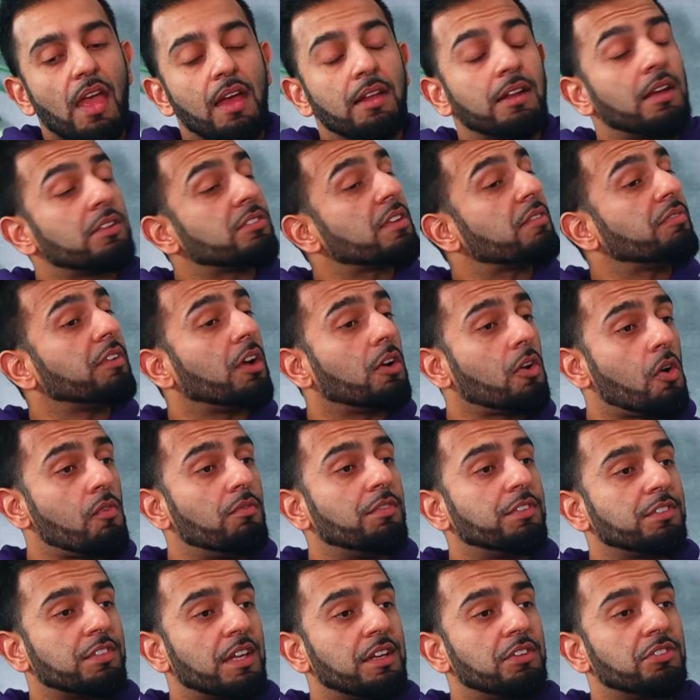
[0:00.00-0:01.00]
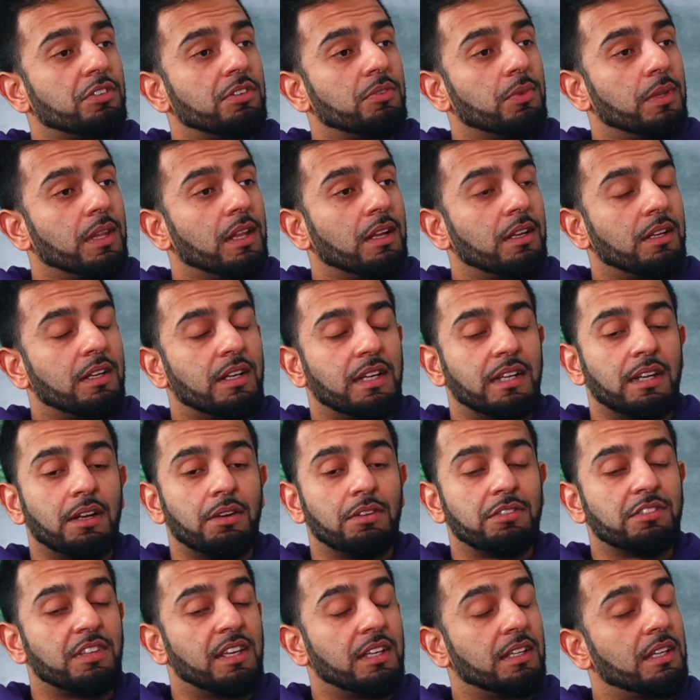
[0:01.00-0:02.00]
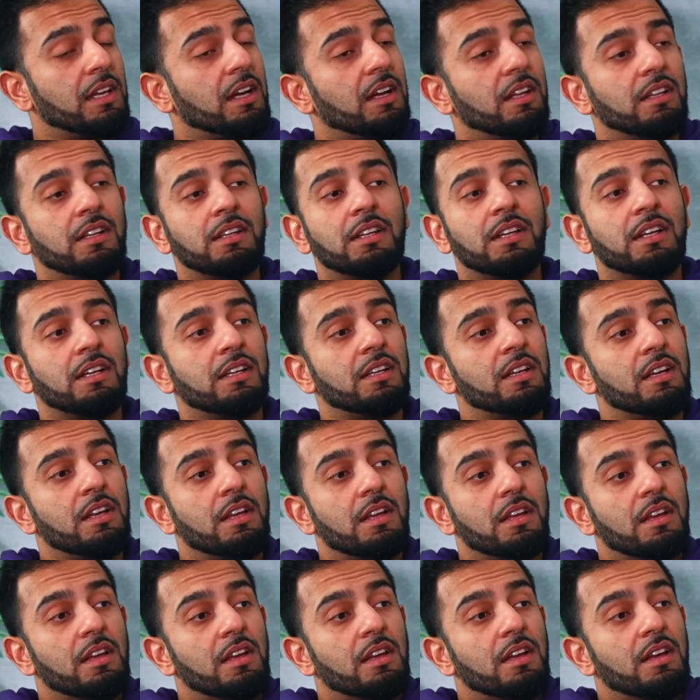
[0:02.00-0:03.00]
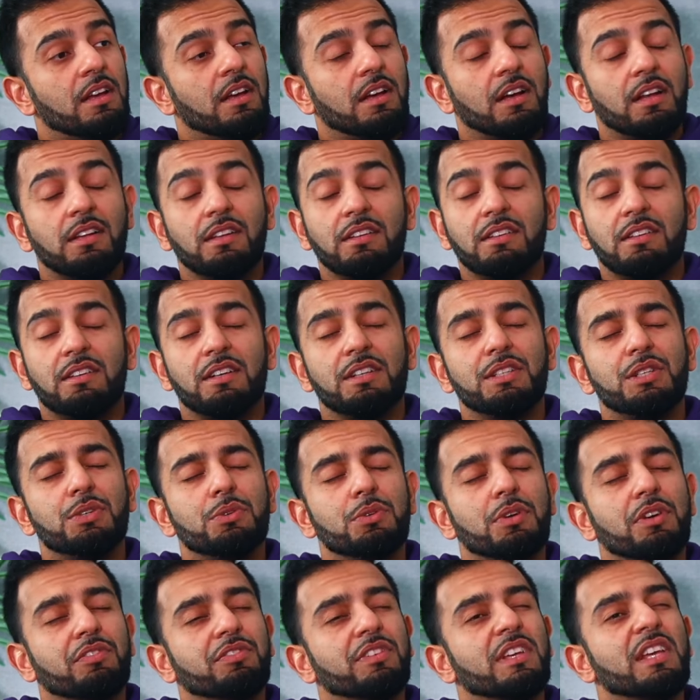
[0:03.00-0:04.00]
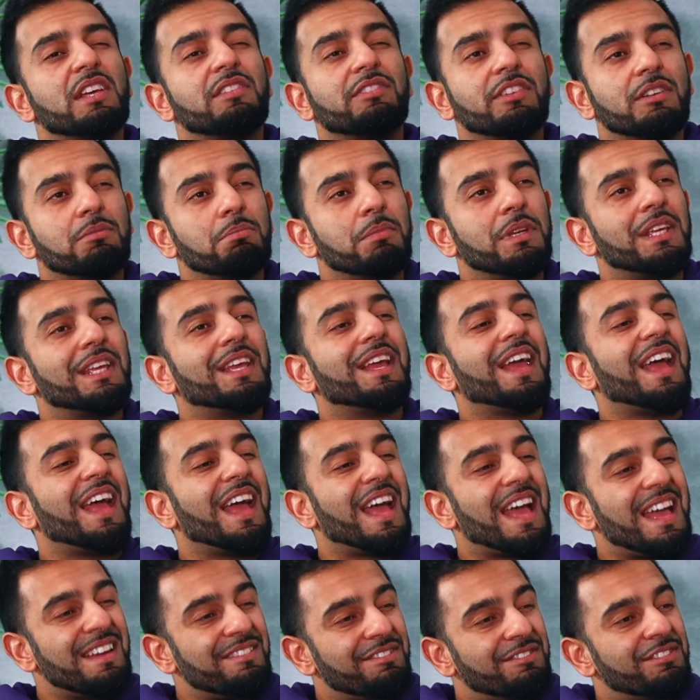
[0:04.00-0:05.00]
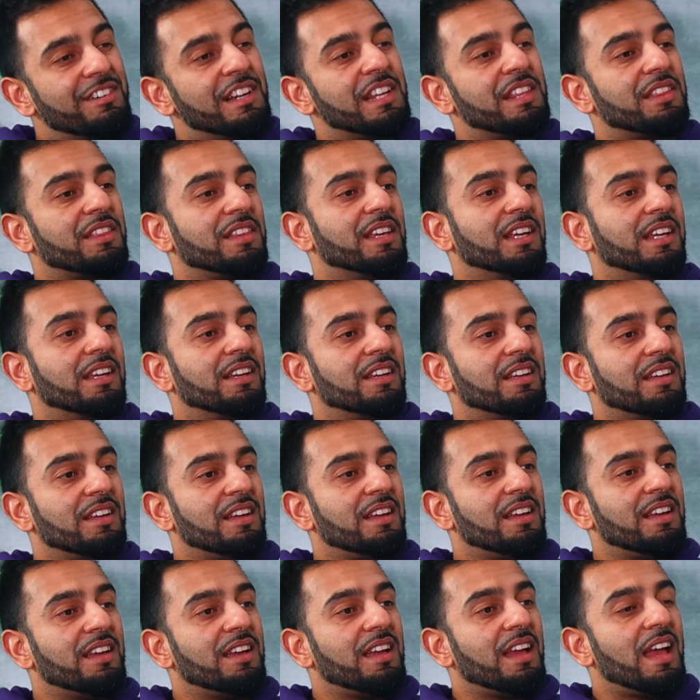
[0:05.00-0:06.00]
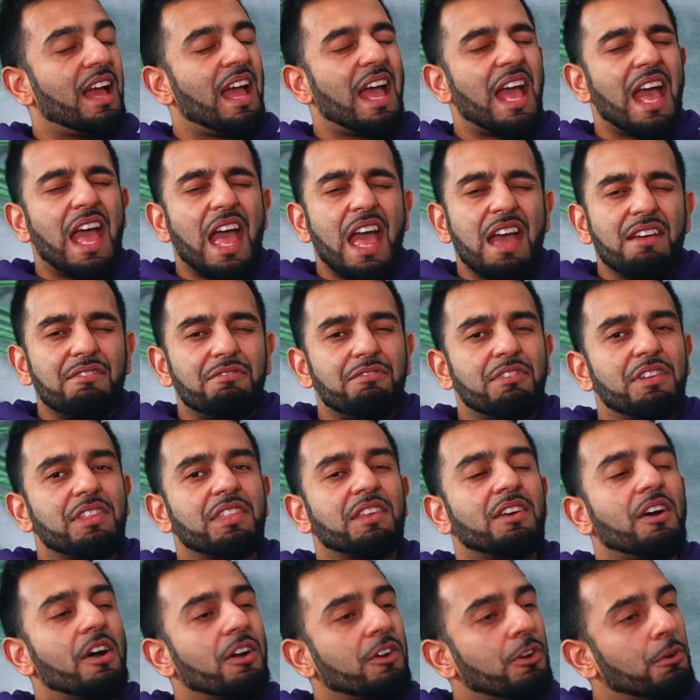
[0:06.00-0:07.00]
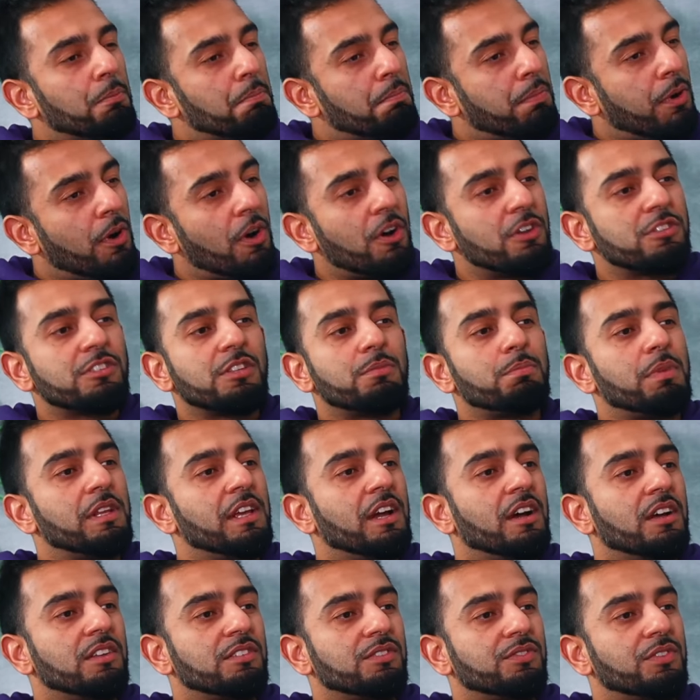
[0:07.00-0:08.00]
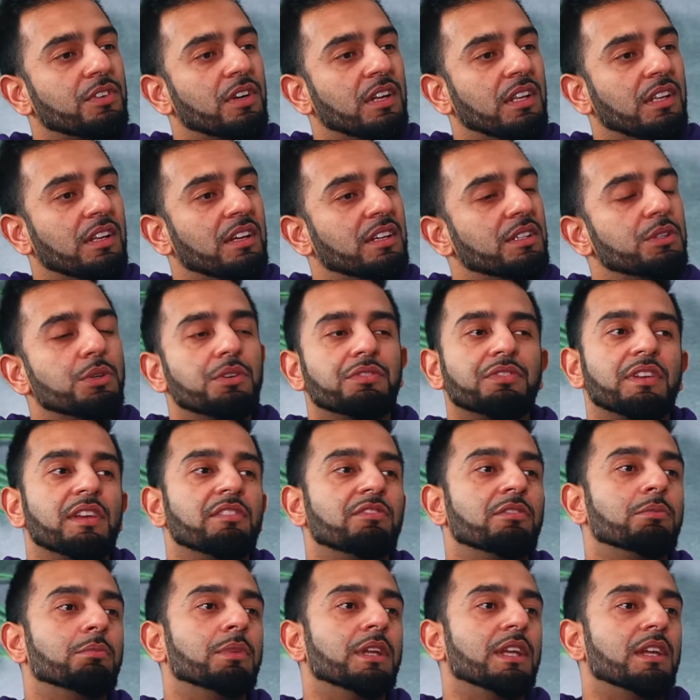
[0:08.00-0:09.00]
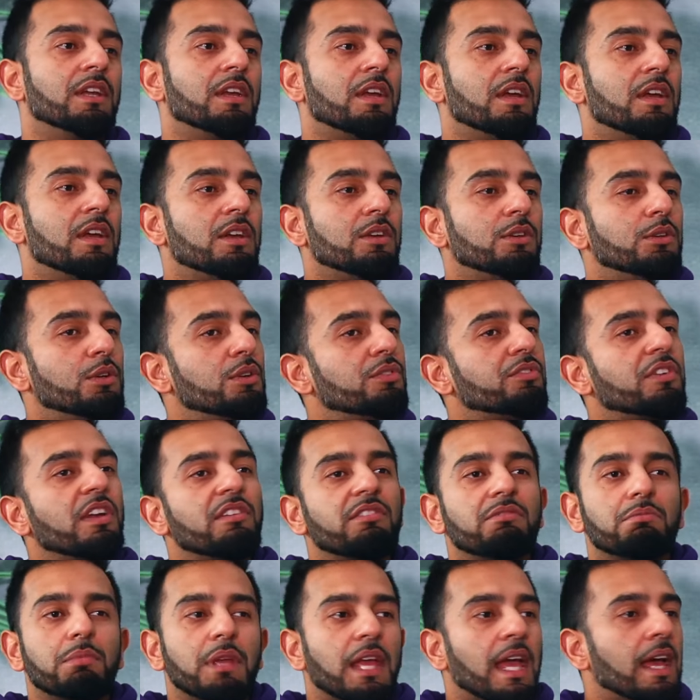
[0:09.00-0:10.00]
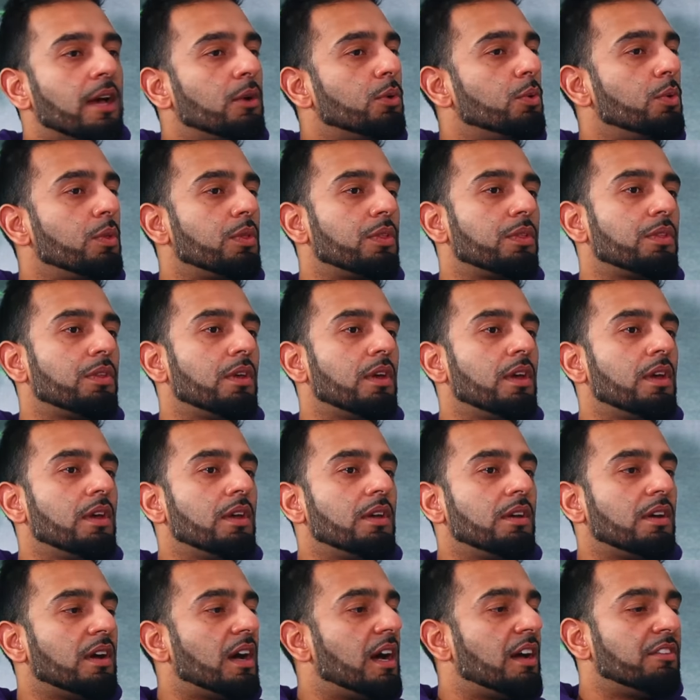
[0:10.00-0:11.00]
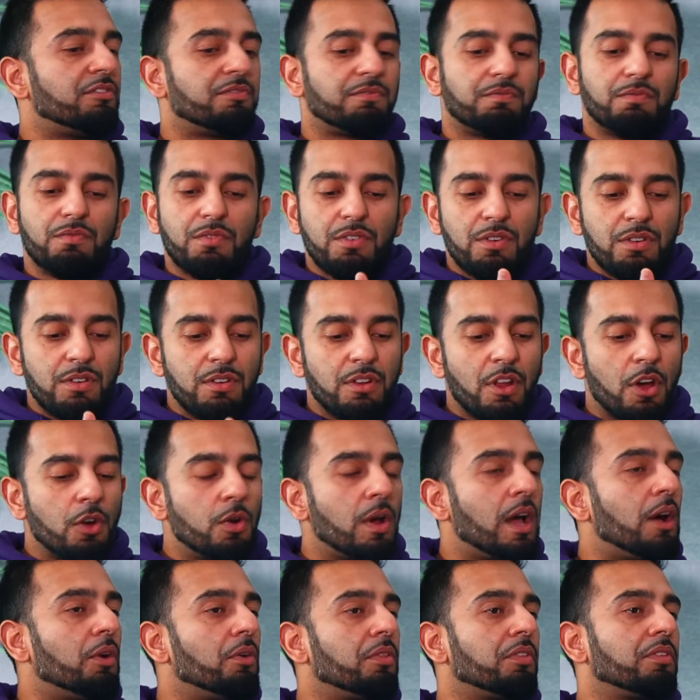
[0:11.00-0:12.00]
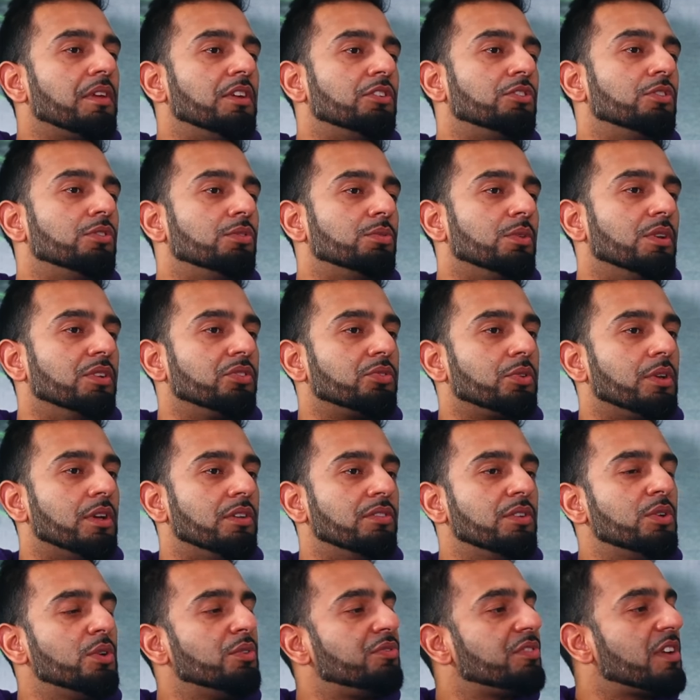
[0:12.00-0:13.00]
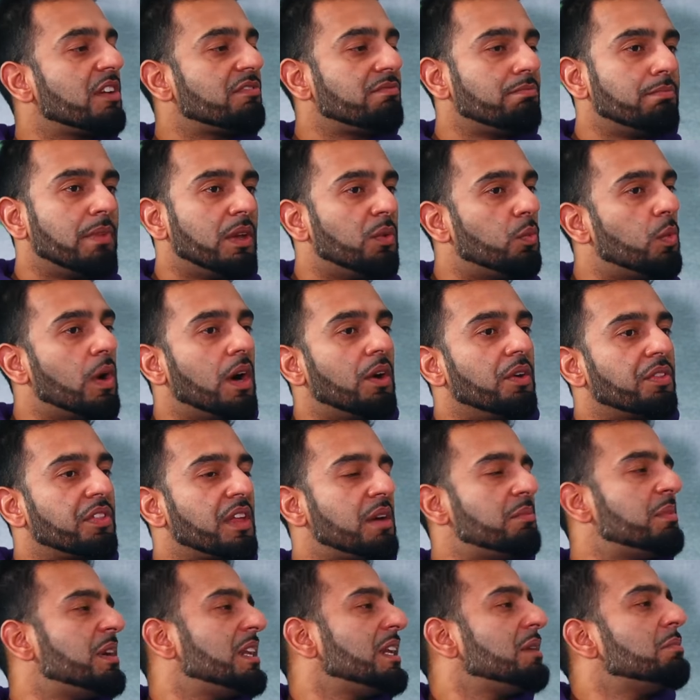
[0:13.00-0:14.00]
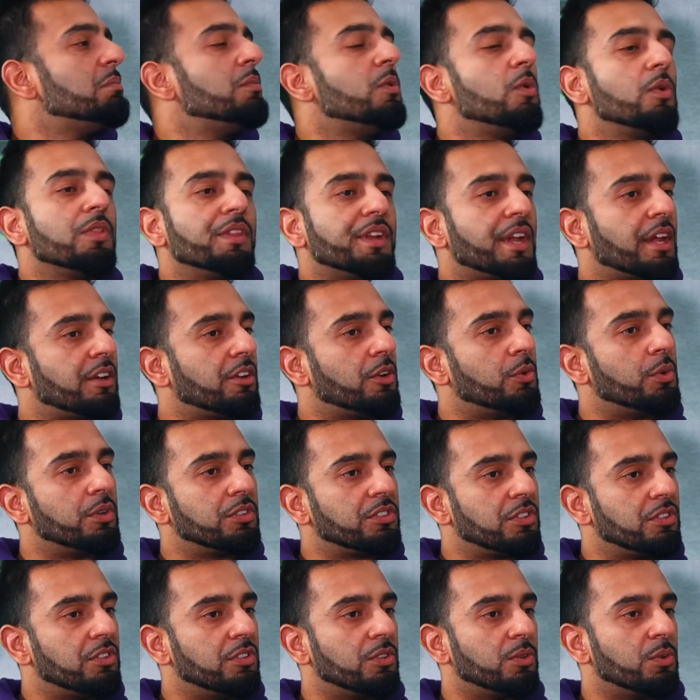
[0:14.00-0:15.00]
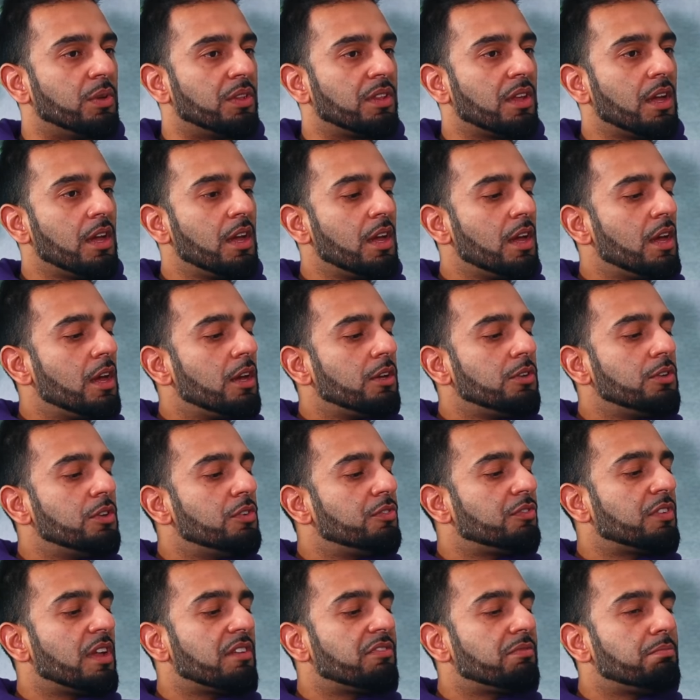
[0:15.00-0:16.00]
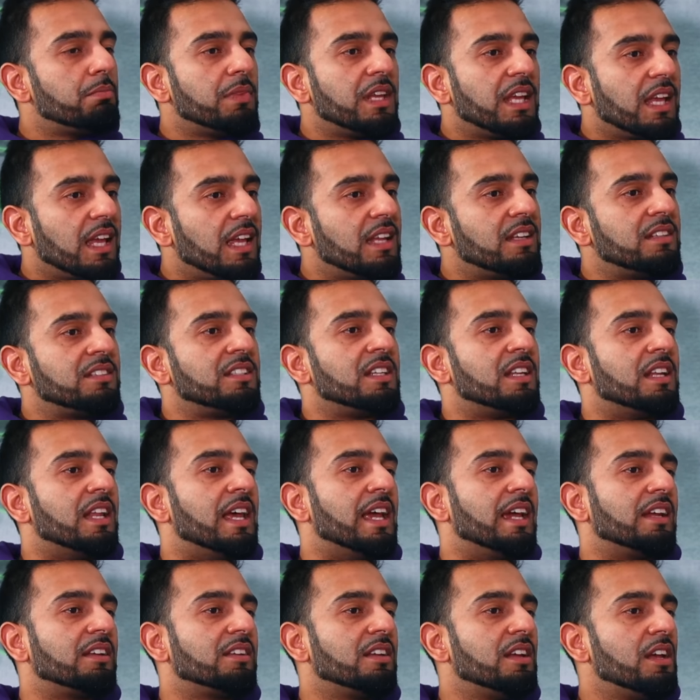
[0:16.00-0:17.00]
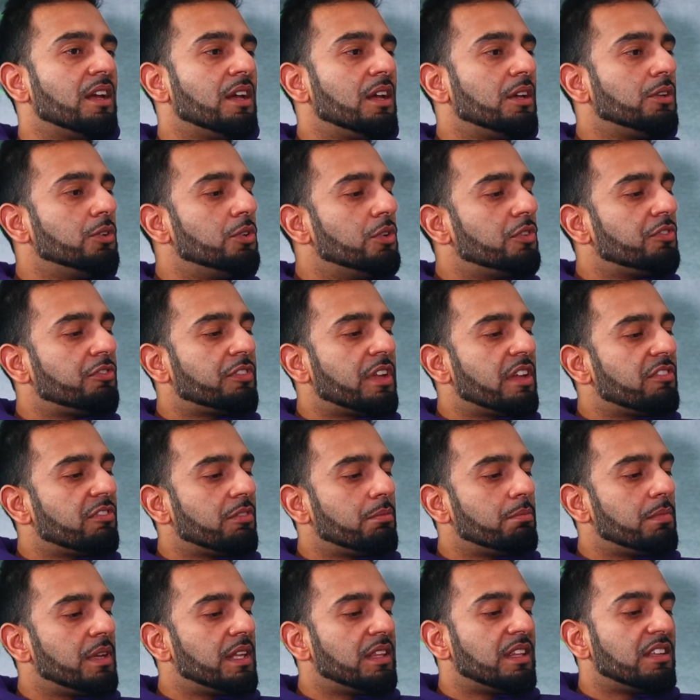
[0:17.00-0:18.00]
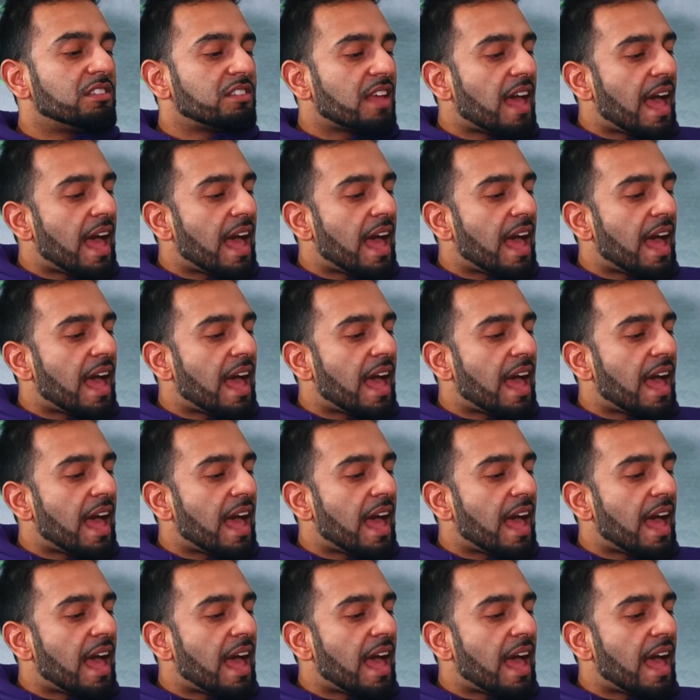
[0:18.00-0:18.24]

And I was having a conversation with Allah and I was saying, Ya Allah, Allah, you have given me everything. Everything I could possibly ask for, Allah, you have given me. You've given me health. I have no health issues whatsoever. You have given me wealth. I'm earning more than I know what to do with. You've given me intellect. You've given me this